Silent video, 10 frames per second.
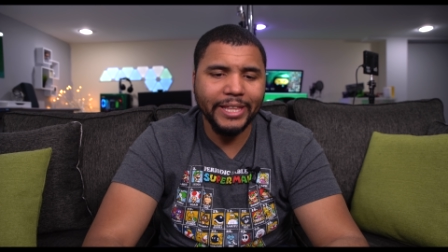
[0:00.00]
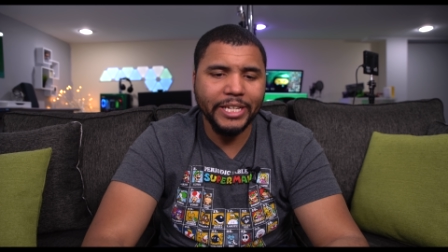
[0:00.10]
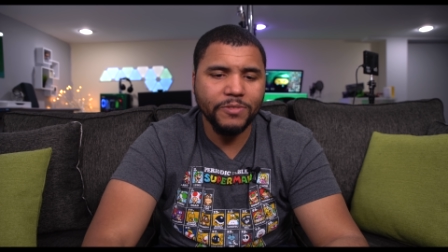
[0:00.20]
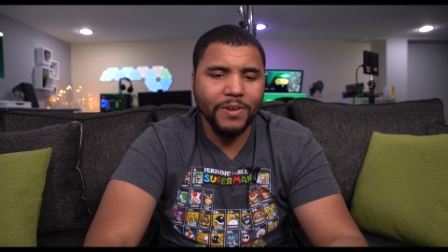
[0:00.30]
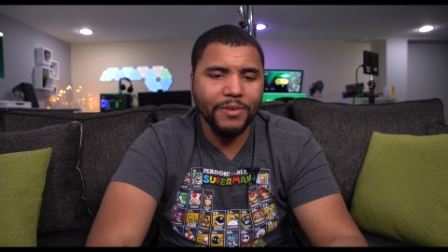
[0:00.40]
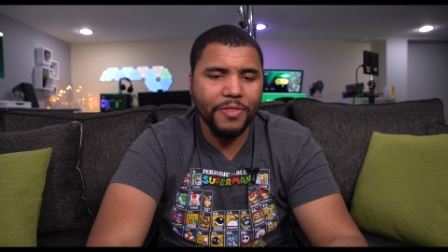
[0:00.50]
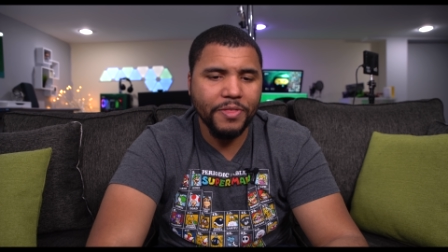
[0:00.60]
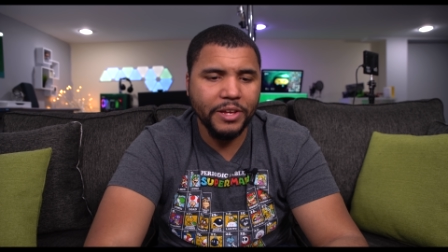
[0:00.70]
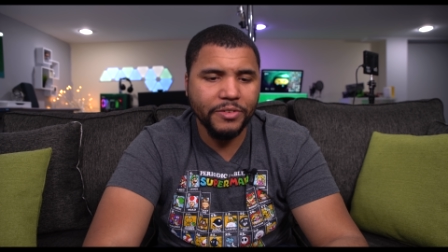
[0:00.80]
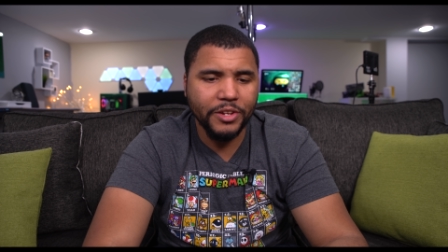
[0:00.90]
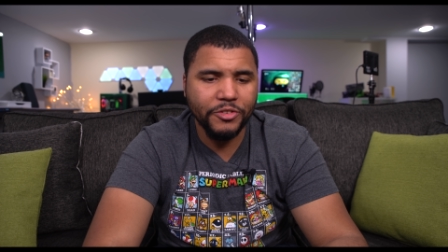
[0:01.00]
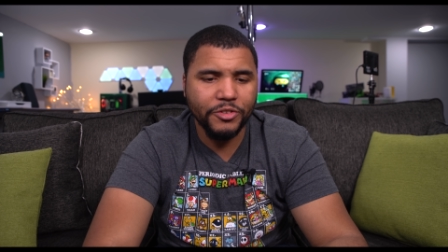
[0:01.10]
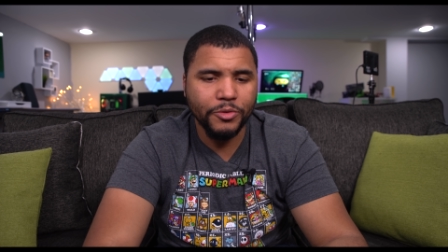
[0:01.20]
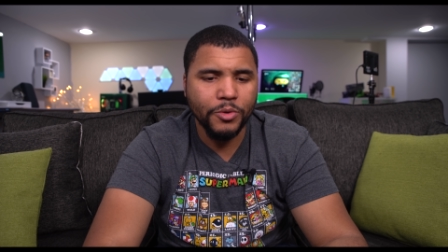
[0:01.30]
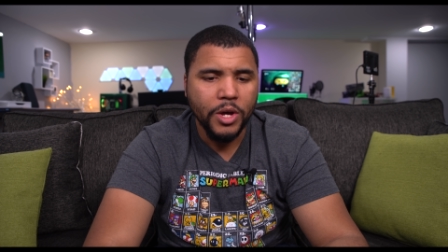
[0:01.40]
and least favorite things
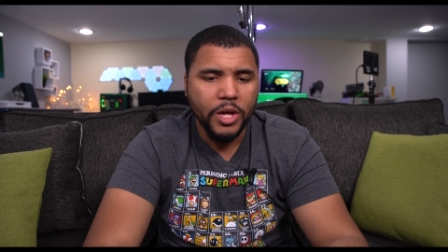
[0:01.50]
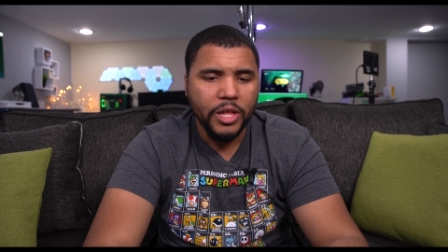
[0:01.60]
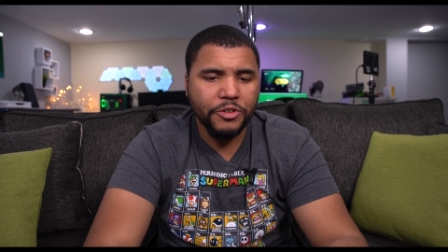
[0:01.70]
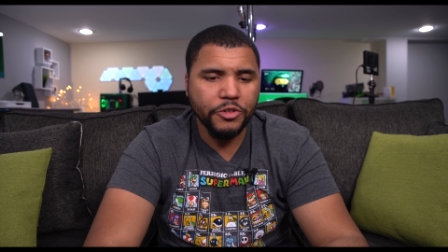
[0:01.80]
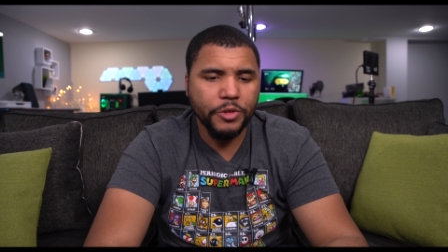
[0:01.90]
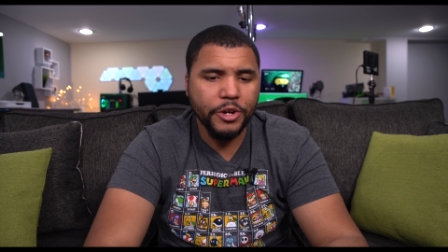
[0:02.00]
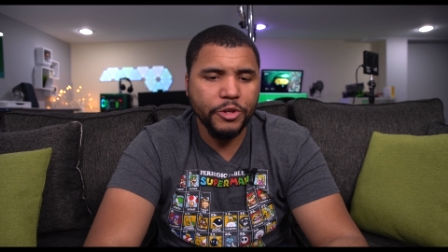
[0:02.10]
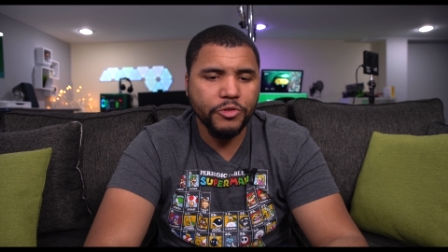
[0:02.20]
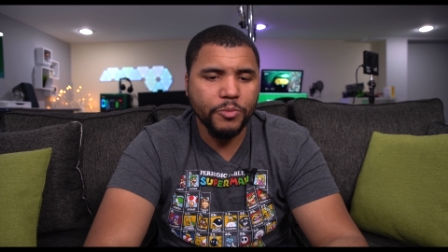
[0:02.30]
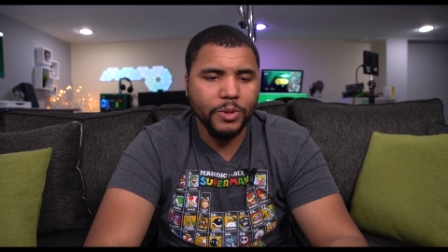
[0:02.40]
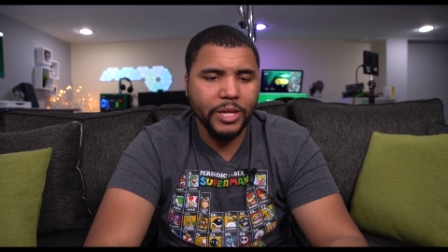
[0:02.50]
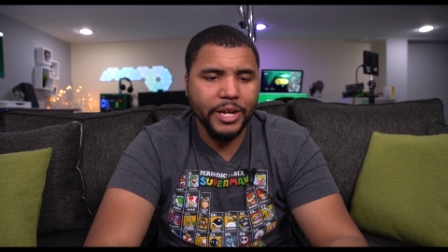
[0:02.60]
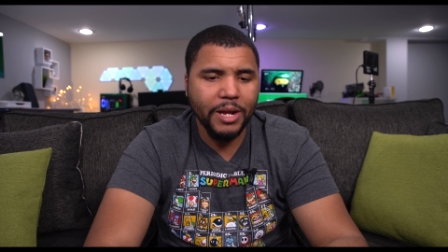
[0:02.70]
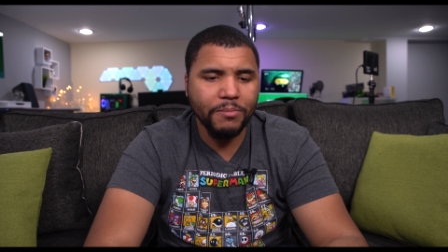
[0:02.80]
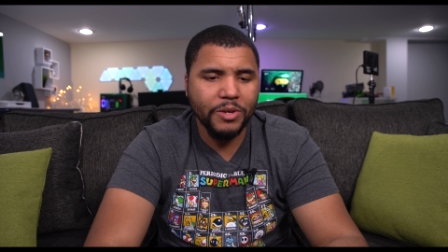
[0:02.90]
that you that you do that are YouTube
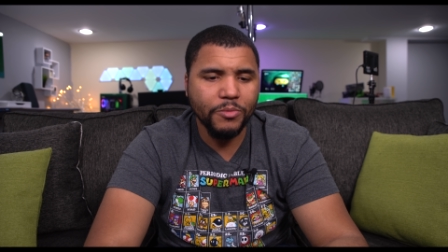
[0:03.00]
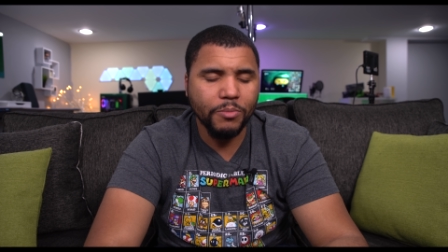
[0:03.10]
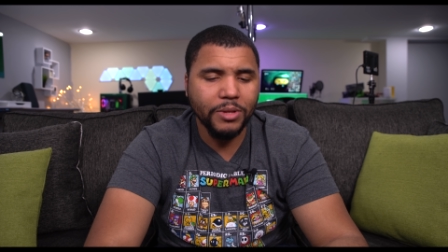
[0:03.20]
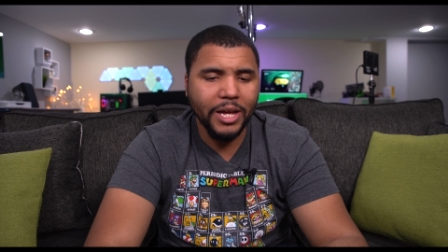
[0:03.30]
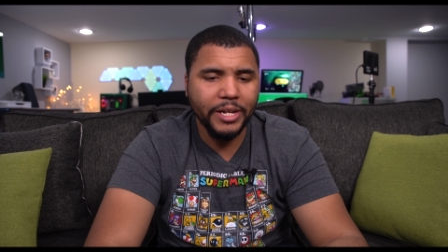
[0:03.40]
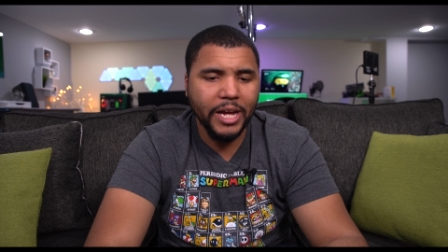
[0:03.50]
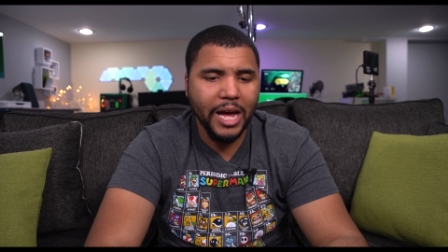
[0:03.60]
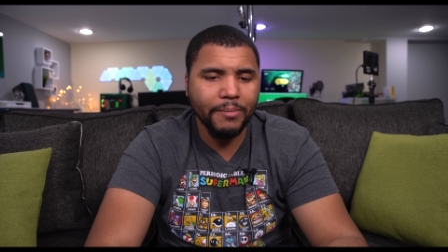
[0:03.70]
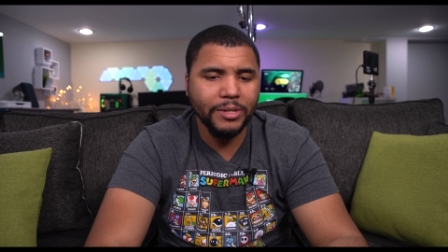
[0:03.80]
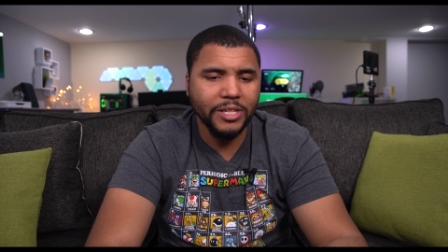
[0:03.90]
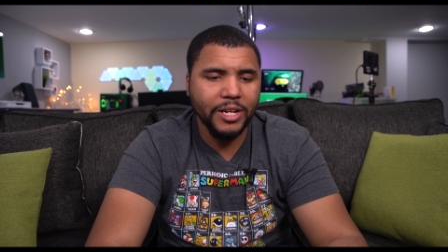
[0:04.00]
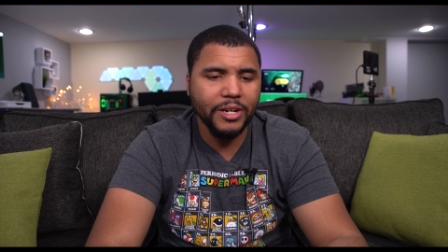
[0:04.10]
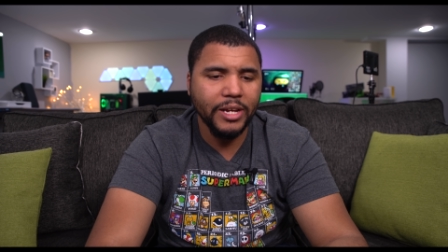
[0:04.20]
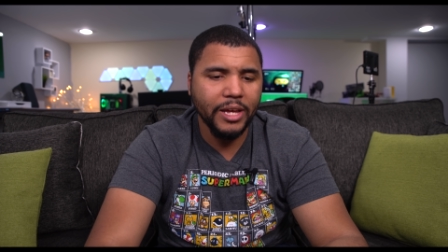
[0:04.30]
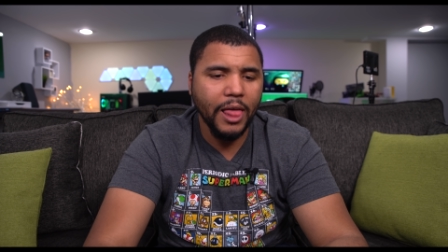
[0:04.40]
related. I mean replying to comments,
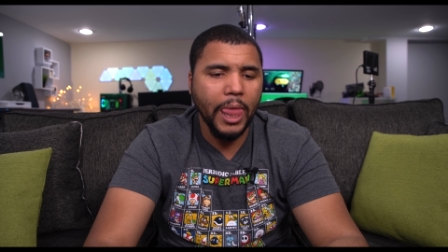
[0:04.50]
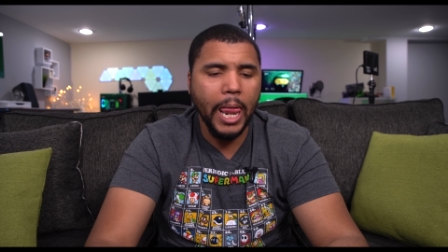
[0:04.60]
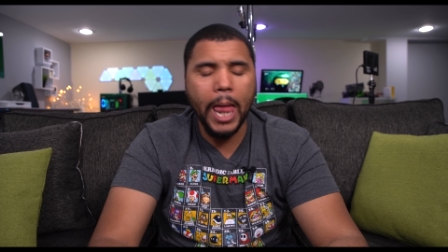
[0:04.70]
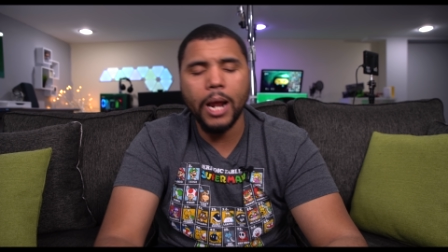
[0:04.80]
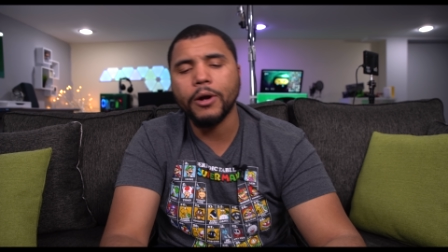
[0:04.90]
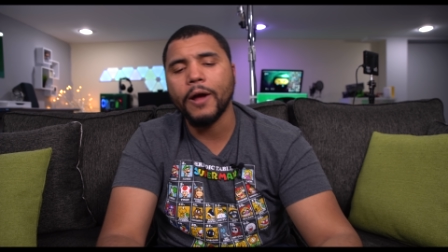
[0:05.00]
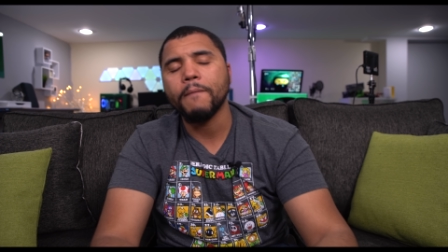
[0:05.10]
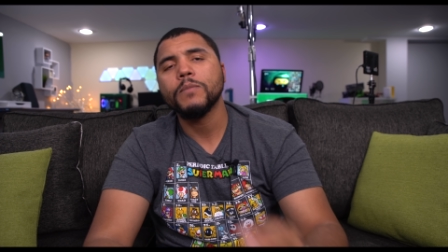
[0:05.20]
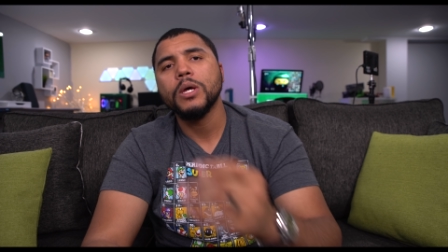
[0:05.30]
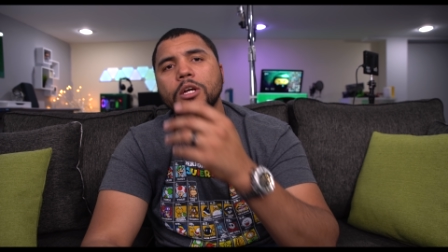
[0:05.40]
editing, and that. okay.